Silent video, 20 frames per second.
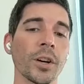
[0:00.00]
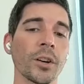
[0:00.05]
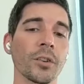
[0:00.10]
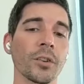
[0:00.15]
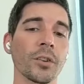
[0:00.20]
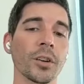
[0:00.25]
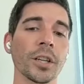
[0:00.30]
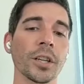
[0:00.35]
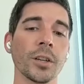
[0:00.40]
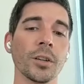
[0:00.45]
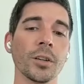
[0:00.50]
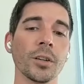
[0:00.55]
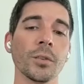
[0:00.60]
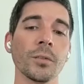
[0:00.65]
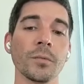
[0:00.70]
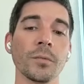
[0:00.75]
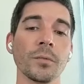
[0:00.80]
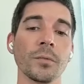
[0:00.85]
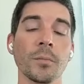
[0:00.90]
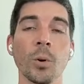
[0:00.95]

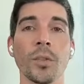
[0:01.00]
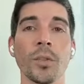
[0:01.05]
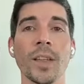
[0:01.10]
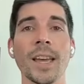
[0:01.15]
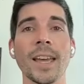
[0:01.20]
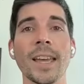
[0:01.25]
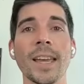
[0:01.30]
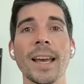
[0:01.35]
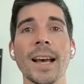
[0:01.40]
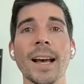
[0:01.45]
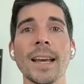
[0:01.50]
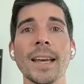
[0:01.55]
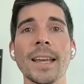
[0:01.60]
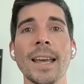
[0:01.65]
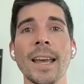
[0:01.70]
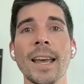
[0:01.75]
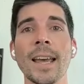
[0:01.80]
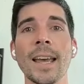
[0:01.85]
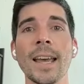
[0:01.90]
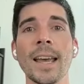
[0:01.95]
weary of both
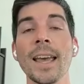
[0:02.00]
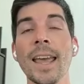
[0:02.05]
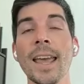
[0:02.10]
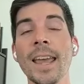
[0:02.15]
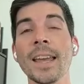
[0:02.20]
AI